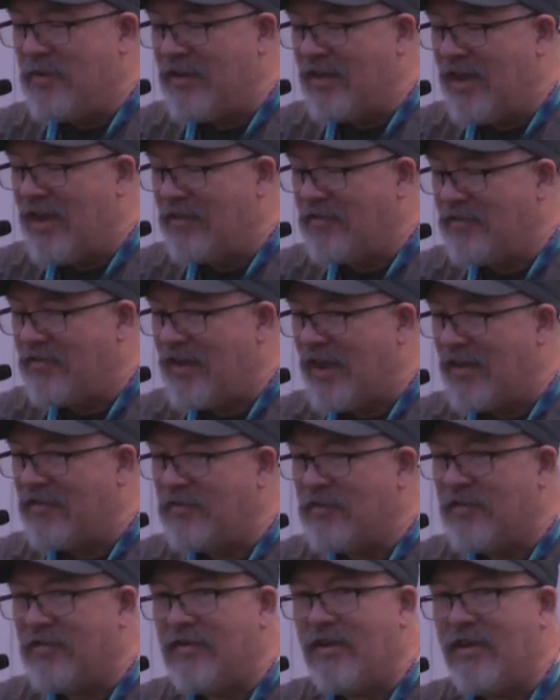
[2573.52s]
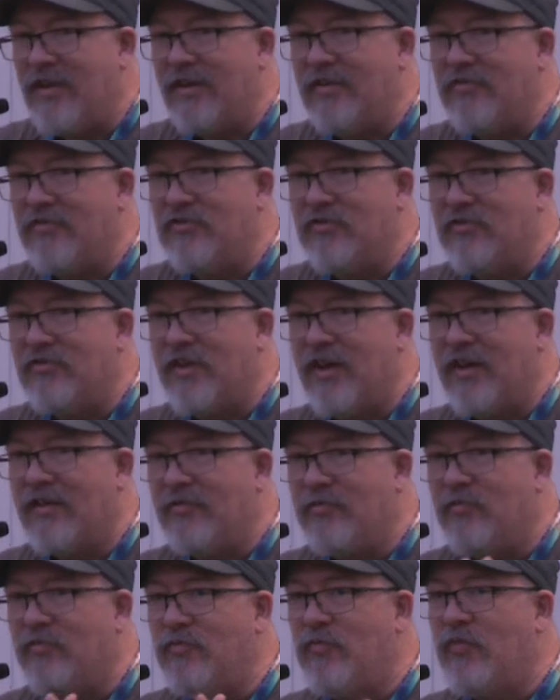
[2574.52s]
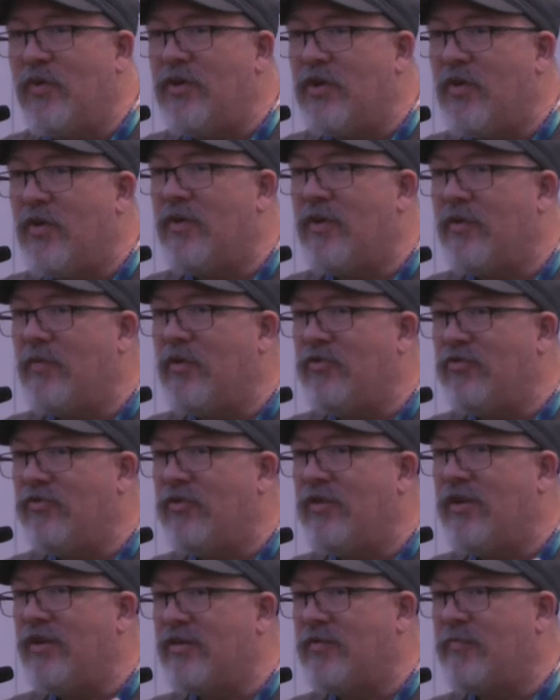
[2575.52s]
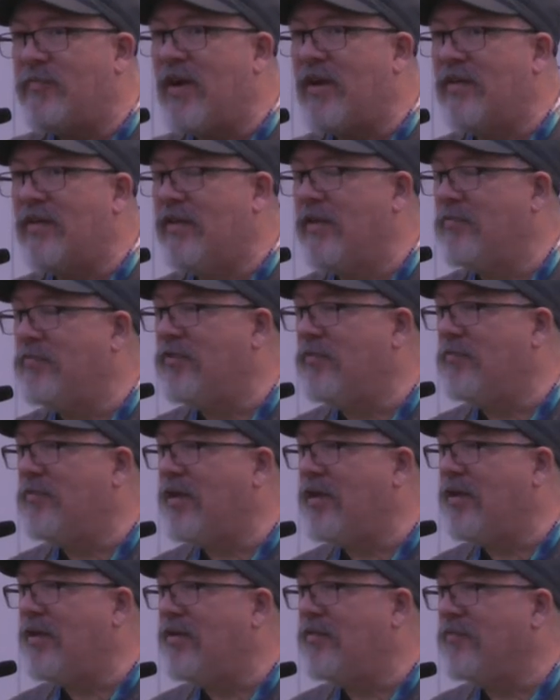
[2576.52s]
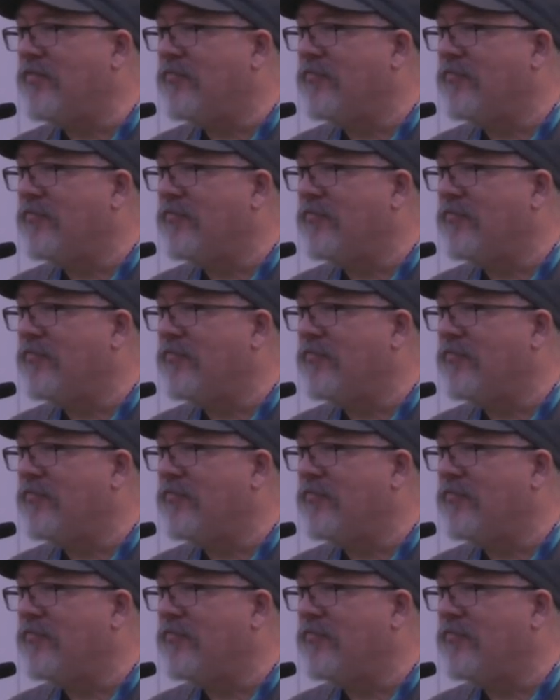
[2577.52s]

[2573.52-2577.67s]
that's, that's the thing. It's just like we, don't, we shouldn't expect them to be